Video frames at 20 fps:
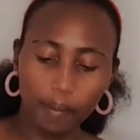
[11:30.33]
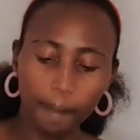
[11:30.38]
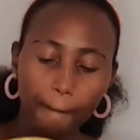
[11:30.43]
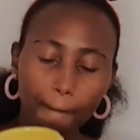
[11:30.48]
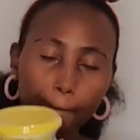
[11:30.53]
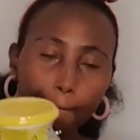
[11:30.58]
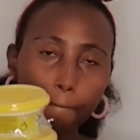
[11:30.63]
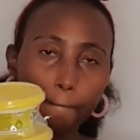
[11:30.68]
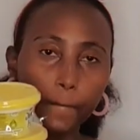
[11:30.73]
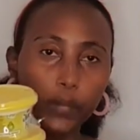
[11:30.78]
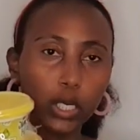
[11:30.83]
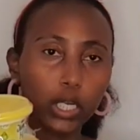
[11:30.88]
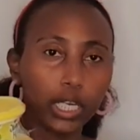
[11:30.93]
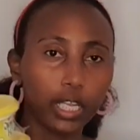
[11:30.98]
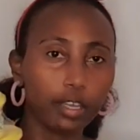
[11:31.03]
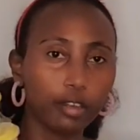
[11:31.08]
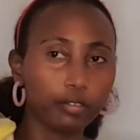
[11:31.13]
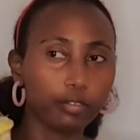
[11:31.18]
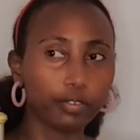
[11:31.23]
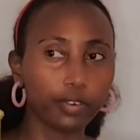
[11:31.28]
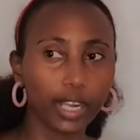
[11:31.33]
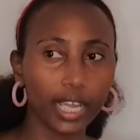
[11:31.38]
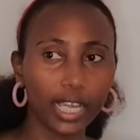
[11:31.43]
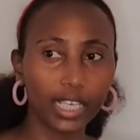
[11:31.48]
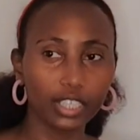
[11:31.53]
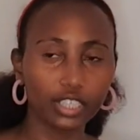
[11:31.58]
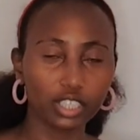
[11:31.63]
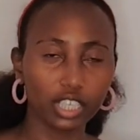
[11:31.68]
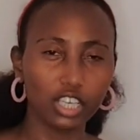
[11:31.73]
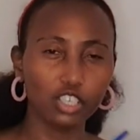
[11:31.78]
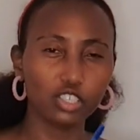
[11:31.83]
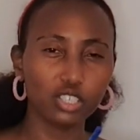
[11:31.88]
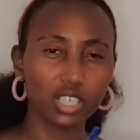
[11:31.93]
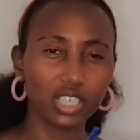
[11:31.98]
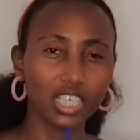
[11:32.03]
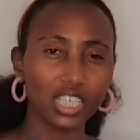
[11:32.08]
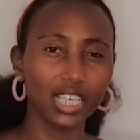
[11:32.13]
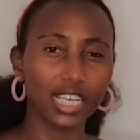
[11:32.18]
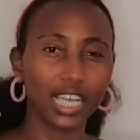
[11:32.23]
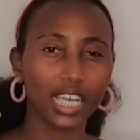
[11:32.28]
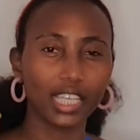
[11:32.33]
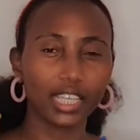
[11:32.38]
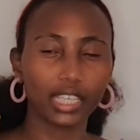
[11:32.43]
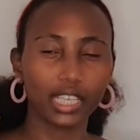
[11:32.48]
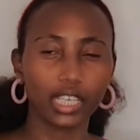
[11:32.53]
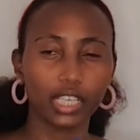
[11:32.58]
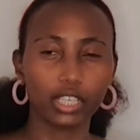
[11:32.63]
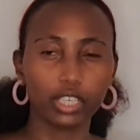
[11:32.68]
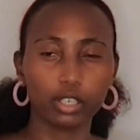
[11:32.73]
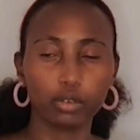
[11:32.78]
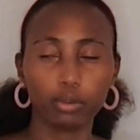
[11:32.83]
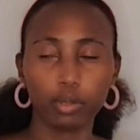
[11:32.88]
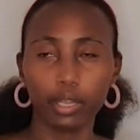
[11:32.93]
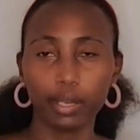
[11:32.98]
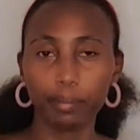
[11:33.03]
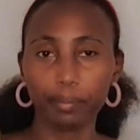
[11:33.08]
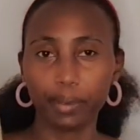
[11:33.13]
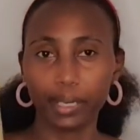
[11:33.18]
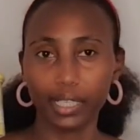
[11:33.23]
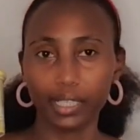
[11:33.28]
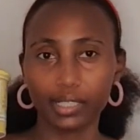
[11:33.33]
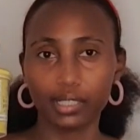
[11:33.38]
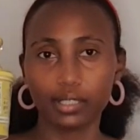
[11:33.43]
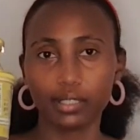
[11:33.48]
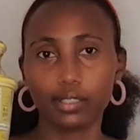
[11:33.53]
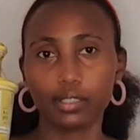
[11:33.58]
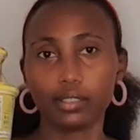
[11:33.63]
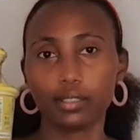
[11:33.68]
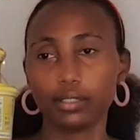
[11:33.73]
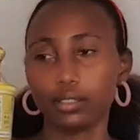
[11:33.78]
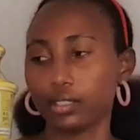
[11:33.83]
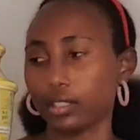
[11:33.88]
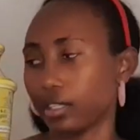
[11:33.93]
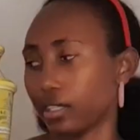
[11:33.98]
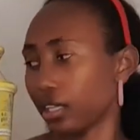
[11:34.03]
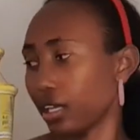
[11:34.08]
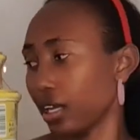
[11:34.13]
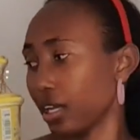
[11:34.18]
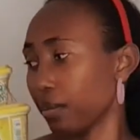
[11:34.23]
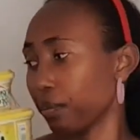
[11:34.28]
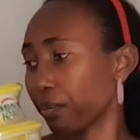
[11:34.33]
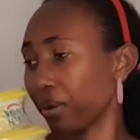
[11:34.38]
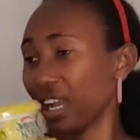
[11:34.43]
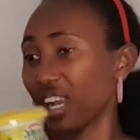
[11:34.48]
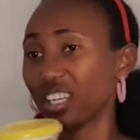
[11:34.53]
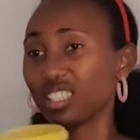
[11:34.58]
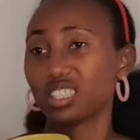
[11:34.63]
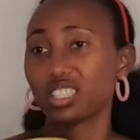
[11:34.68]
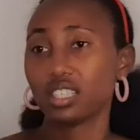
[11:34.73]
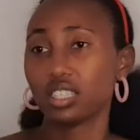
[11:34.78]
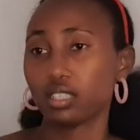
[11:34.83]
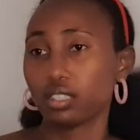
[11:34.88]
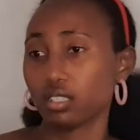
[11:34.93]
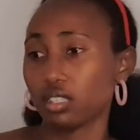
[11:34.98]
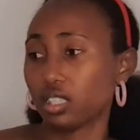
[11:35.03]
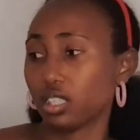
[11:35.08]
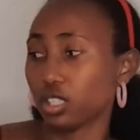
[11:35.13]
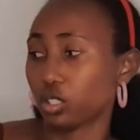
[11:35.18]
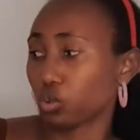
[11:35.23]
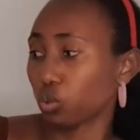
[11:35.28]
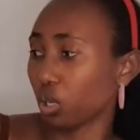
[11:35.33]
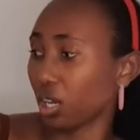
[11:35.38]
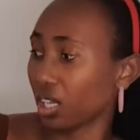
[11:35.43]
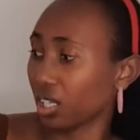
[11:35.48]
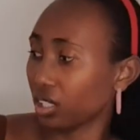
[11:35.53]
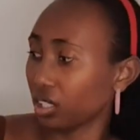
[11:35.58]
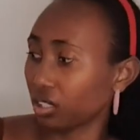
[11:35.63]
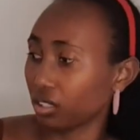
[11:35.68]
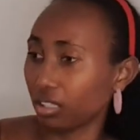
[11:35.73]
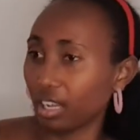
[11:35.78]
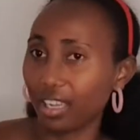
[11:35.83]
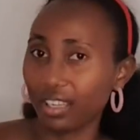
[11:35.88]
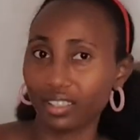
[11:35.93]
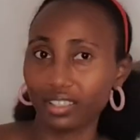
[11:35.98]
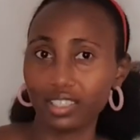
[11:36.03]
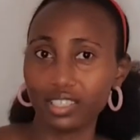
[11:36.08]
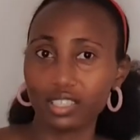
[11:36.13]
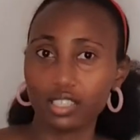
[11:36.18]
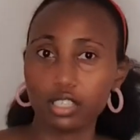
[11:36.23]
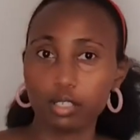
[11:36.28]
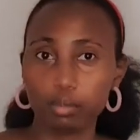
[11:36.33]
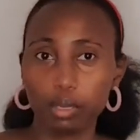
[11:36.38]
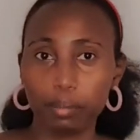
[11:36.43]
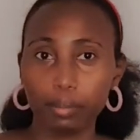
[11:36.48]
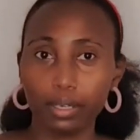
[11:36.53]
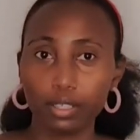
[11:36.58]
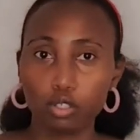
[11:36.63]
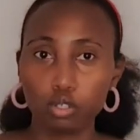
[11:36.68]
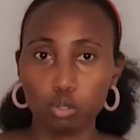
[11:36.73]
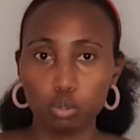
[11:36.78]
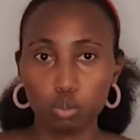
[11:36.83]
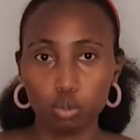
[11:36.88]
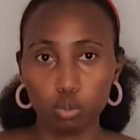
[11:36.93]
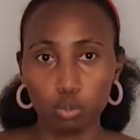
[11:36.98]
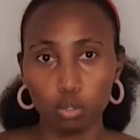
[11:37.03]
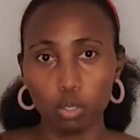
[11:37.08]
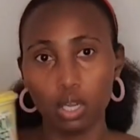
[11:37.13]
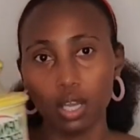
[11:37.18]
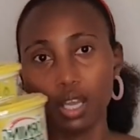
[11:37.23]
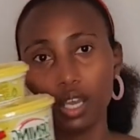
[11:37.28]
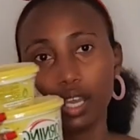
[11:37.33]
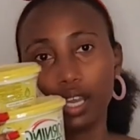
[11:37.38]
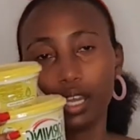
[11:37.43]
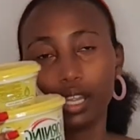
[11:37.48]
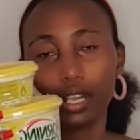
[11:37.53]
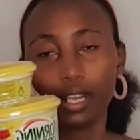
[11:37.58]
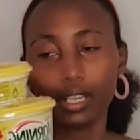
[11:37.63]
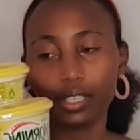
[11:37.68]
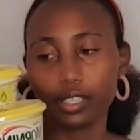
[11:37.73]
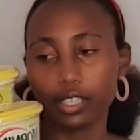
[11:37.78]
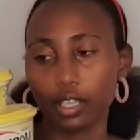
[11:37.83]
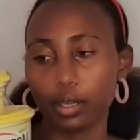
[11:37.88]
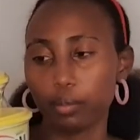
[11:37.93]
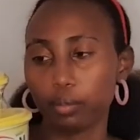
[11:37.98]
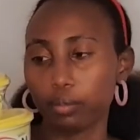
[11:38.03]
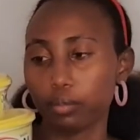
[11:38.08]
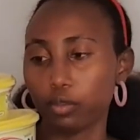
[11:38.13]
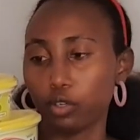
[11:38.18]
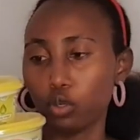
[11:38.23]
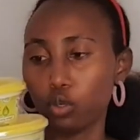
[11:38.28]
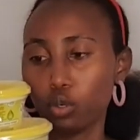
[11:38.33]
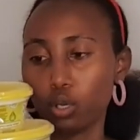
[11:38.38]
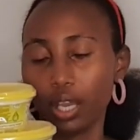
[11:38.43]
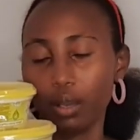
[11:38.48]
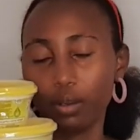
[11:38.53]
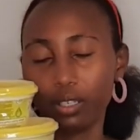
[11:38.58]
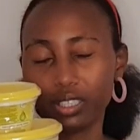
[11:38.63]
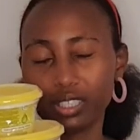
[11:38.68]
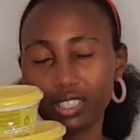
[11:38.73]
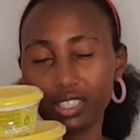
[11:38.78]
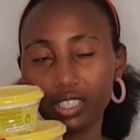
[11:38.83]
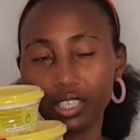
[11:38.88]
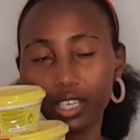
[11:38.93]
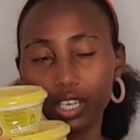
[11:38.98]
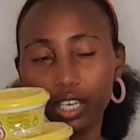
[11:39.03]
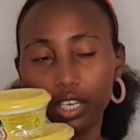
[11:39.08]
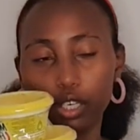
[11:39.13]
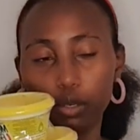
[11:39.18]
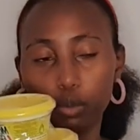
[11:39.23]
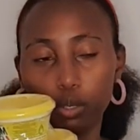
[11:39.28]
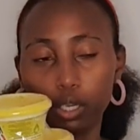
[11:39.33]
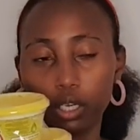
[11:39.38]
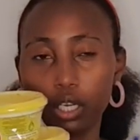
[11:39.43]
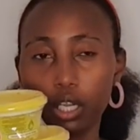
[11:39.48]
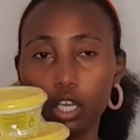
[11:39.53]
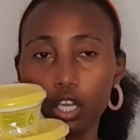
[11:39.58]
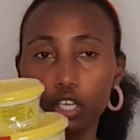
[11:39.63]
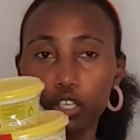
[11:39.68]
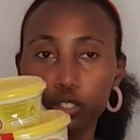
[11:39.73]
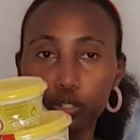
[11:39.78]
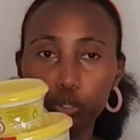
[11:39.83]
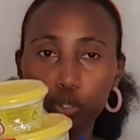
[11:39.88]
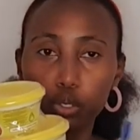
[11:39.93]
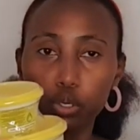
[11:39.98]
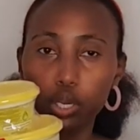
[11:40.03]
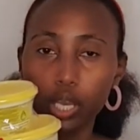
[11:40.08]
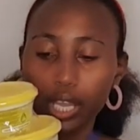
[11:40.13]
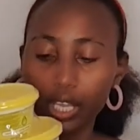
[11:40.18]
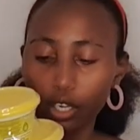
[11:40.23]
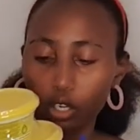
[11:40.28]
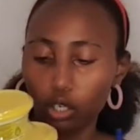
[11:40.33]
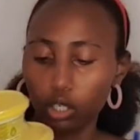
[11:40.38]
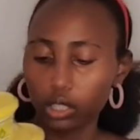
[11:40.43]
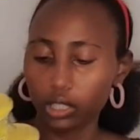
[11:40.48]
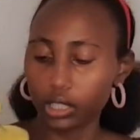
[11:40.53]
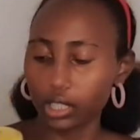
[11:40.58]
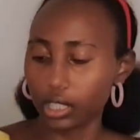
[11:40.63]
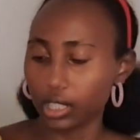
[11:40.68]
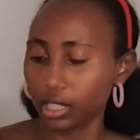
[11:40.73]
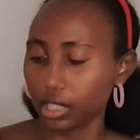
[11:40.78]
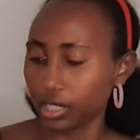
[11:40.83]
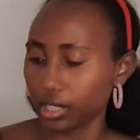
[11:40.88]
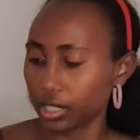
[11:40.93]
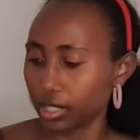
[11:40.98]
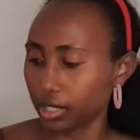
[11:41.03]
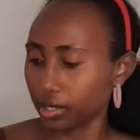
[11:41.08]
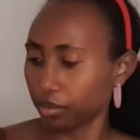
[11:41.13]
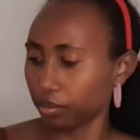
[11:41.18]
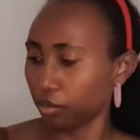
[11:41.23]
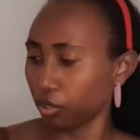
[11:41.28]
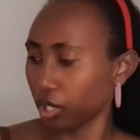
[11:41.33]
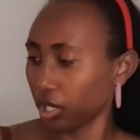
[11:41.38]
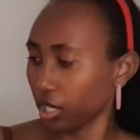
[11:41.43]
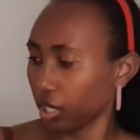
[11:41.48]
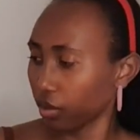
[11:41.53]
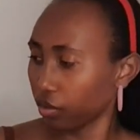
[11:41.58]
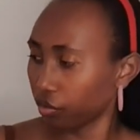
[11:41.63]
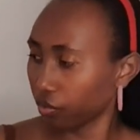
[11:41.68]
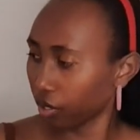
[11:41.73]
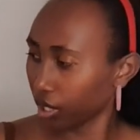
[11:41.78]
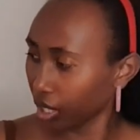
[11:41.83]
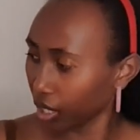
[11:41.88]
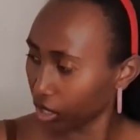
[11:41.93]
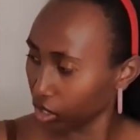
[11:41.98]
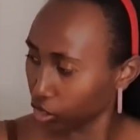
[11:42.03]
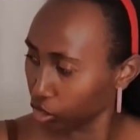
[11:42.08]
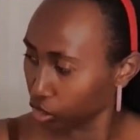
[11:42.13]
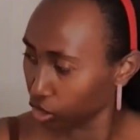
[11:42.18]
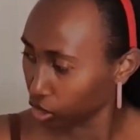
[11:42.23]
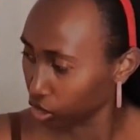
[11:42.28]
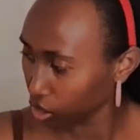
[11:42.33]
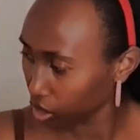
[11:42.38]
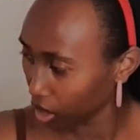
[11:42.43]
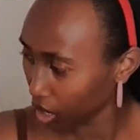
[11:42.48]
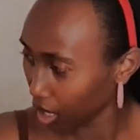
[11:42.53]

morning fresh. I really like the green one, but they packed this one. I didn't remember to let them know I wanted the green one, so I got this morning fresh